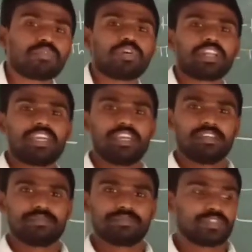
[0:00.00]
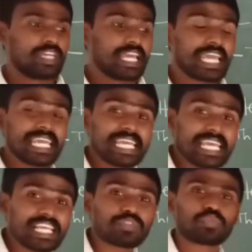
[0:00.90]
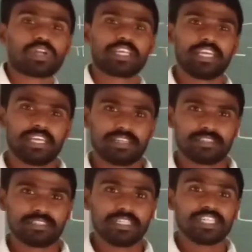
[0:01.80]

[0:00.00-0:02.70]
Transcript: working. He is working.